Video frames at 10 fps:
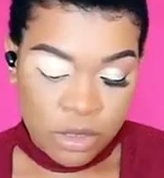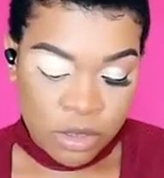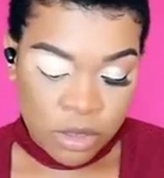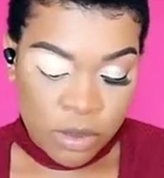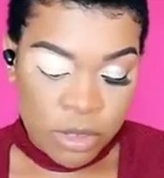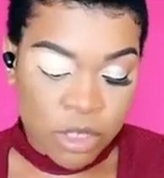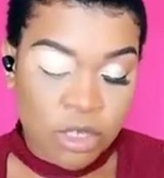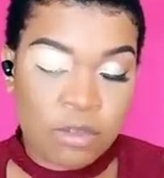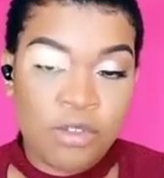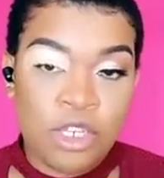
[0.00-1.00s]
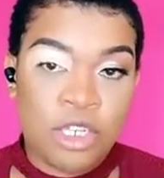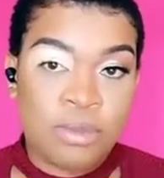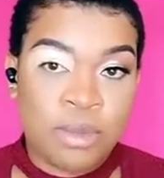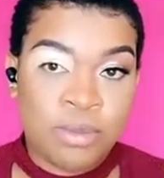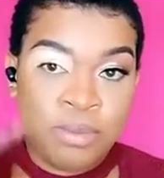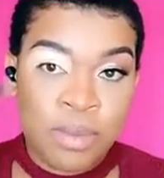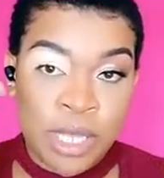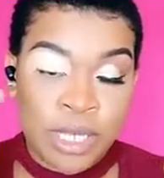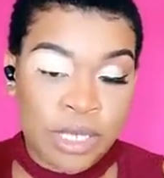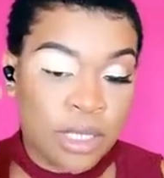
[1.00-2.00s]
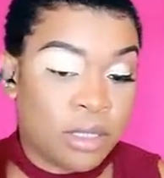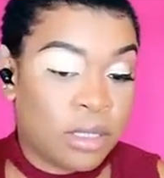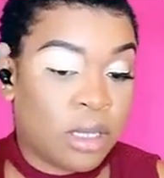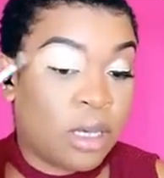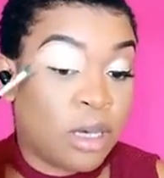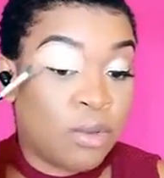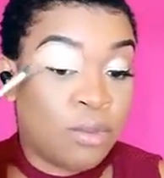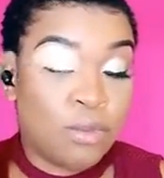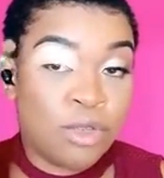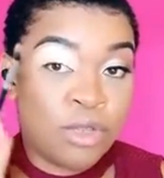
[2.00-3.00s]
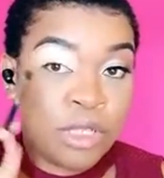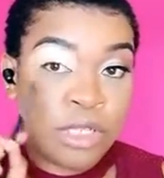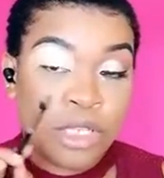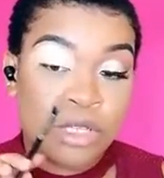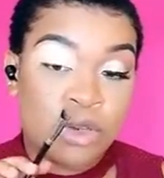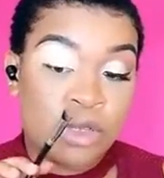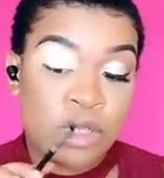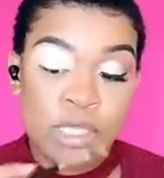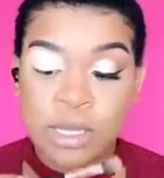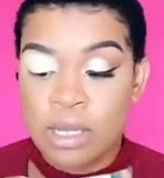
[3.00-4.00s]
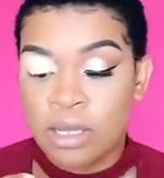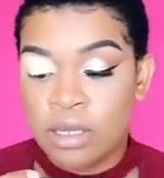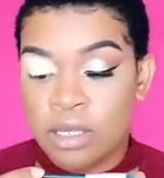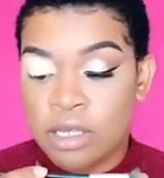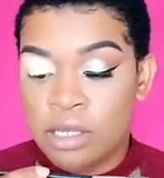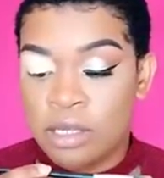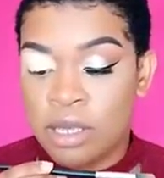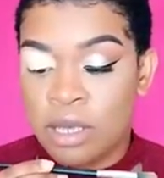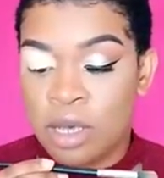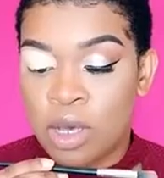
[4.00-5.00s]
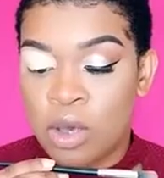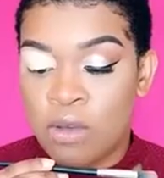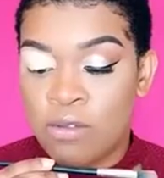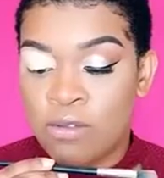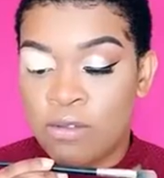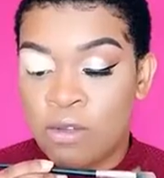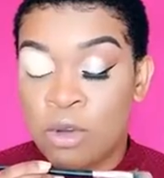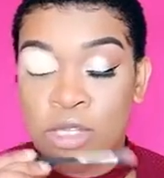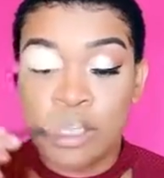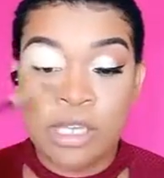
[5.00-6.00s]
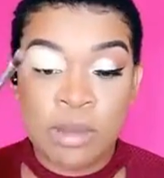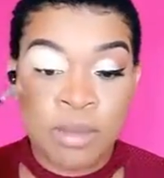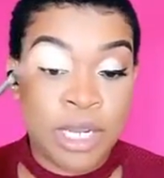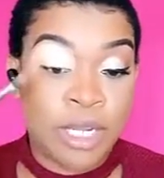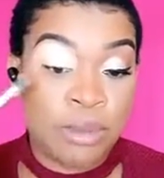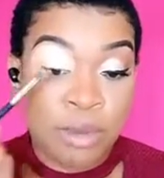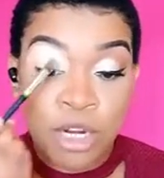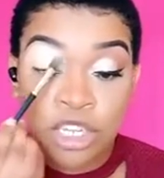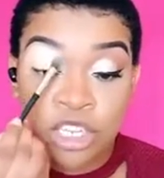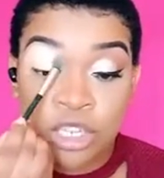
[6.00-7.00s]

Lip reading: So I'm just going to finish up the blending using this concealer. It's a concealer blending brush